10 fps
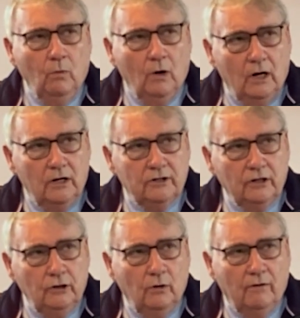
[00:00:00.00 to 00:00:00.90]
word
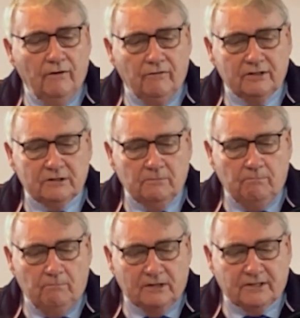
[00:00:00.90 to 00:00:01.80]
you have ever
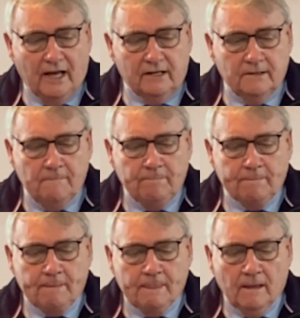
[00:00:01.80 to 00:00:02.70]
said,
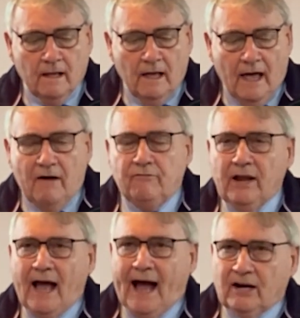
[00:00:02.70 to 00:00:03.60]

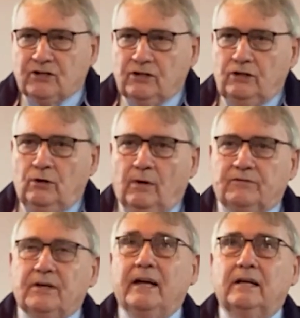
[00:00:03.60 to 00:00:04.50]
every action you have
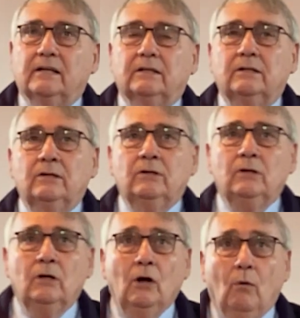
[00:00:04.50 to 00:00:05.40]
taken,
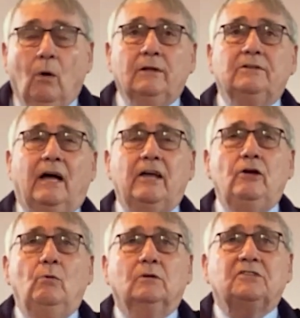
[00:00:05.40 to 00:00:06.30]
one day
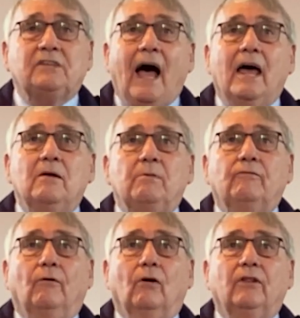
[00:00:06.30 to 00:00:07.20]
you will stand
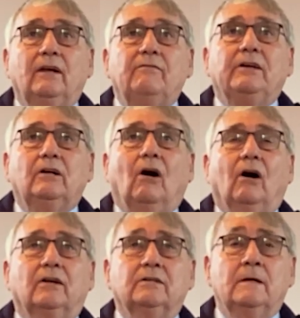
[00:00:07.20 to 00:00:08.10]
before the living
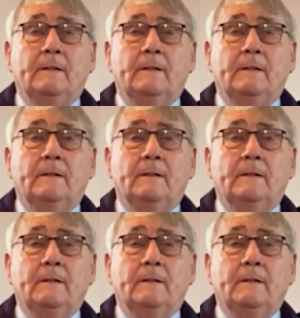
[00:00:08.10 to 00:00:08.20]
God